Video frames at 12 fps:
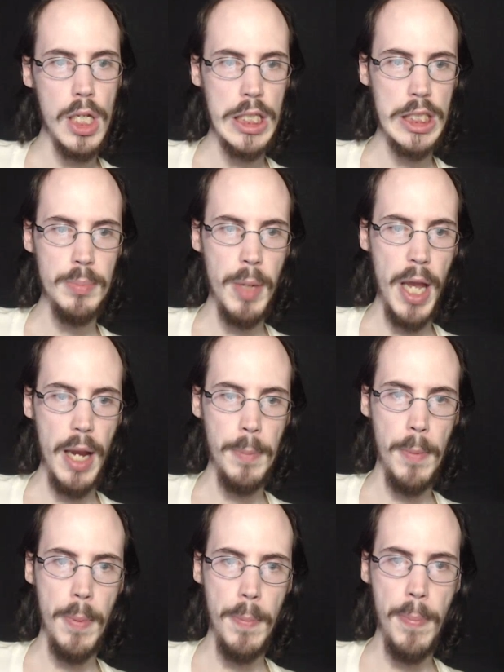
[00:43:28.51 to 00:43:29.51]
Smack.
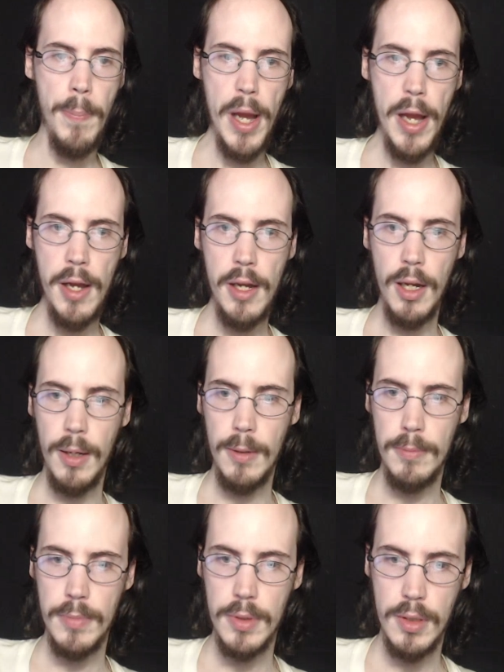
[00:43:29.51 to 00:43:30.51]
Bam.
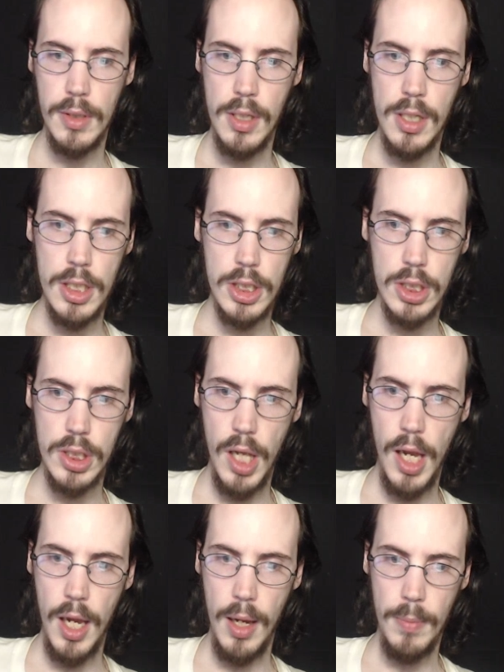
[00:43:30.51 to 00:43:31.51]

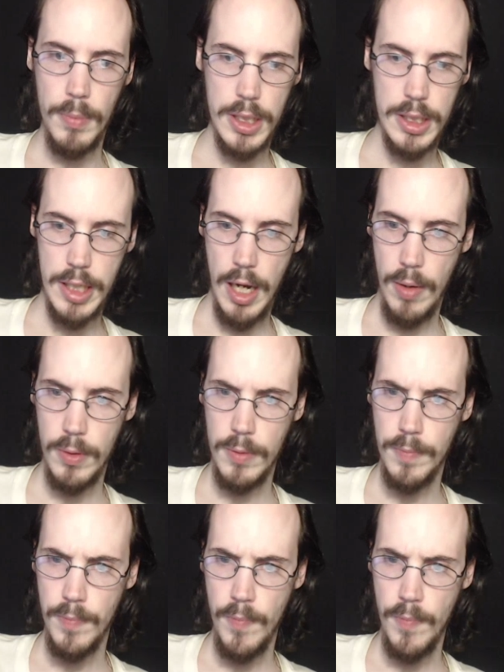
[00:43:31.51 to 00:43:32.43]
Slam. He's down.